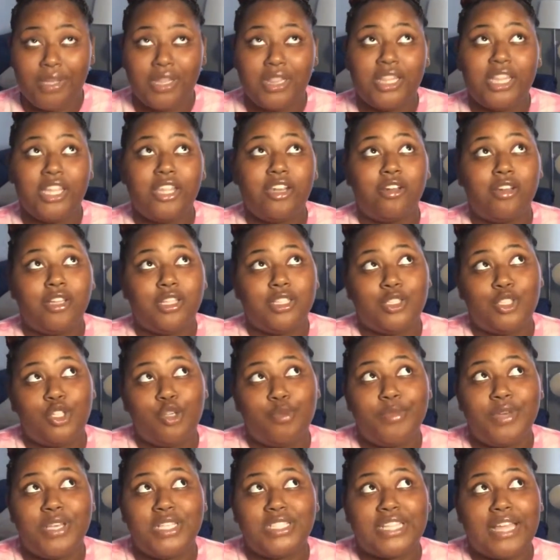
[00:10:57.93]
Literally 2
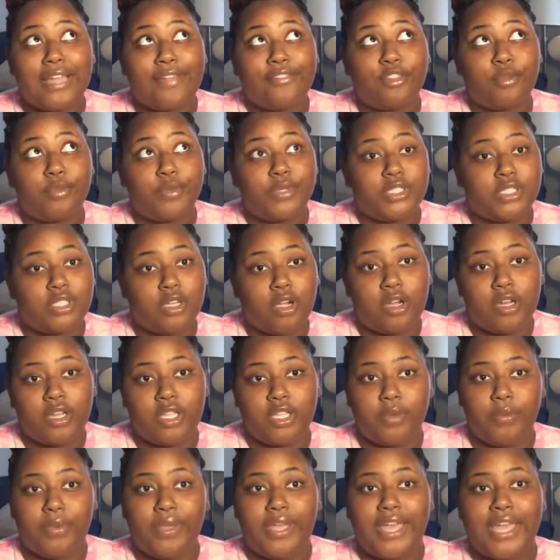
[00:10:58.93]
months after we
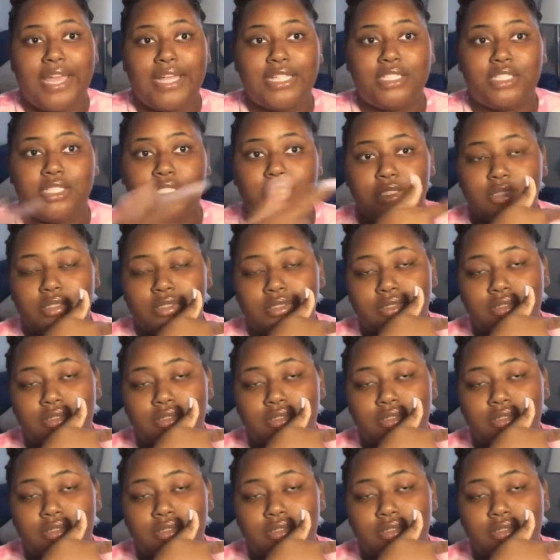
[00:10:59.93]
started, we had to